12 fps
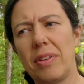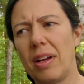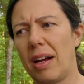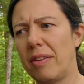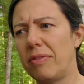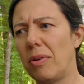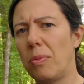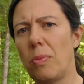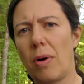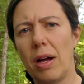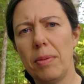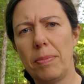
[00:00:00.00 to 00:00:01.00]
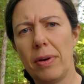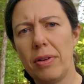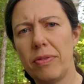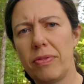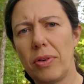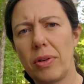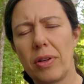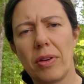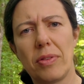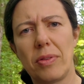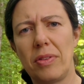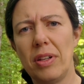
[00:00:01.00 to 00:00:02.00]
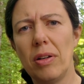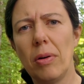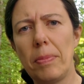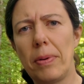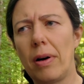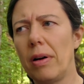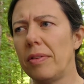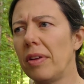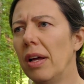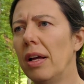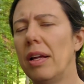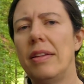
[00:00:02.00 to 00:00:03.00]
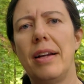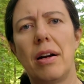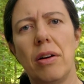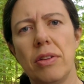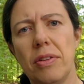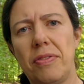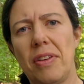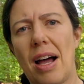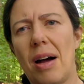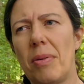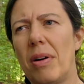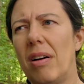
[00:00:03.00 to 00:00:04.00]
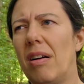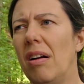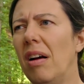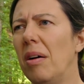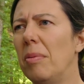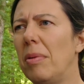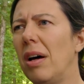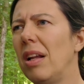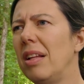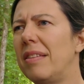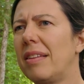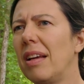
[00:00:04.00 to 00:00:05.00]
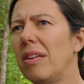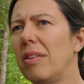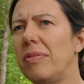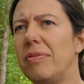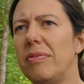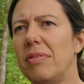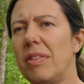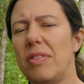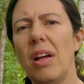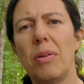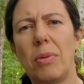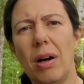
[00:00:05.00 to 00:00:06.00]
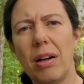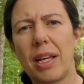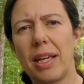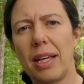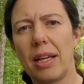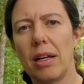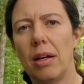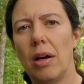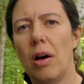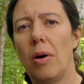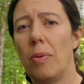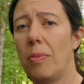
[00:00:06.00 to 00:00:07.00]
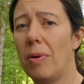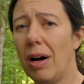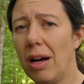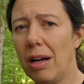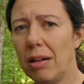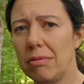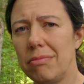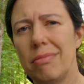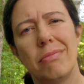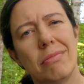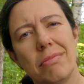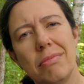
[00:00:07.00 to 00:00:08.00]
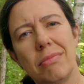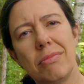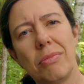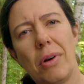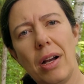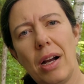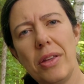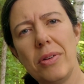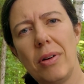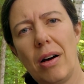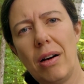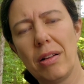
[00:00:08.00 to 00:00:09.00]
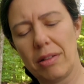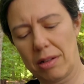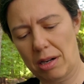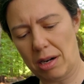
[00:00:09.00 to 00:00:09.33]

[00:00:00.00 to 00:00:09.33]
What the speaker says: They have a 1-point focus, a single point, they're on the flower, but it's not working. Well, what are you on?